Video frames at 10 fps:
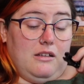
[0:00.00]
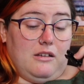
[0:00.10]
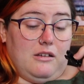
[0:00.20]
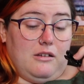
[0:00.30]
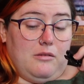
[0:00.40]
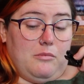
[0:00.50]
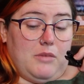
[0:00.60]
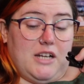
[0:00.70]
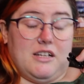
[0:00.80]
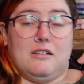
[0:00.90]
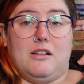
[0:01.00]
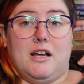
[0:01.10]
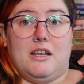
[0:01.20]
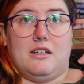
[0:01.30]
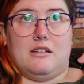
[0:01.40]
I did
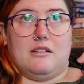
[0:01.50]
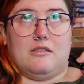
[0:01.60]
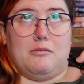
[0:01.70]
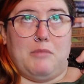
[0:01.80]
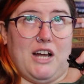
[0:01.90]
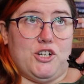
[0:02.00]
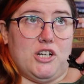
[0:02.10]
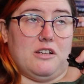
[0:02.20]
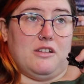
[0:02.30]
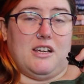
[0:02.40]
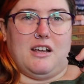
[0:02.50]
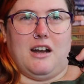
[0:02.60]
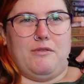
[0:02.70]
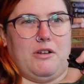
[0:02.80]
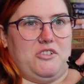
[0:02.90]
like the magic, like
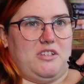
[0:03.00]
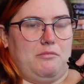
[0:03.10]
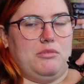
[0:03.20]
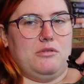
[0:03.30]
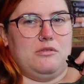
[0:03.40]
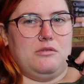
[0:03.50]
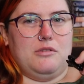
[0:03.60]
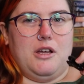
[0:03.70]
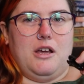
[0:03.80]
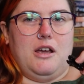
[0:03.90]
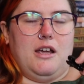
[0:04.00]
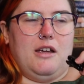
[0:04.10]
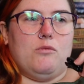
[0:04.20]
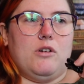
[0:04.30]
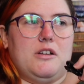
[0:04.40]
kind of how simple
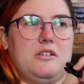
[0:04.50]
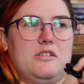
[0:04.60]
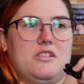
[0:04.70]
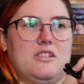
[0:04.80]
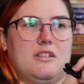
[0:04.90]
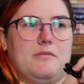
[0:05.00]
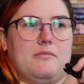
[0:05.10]
it was.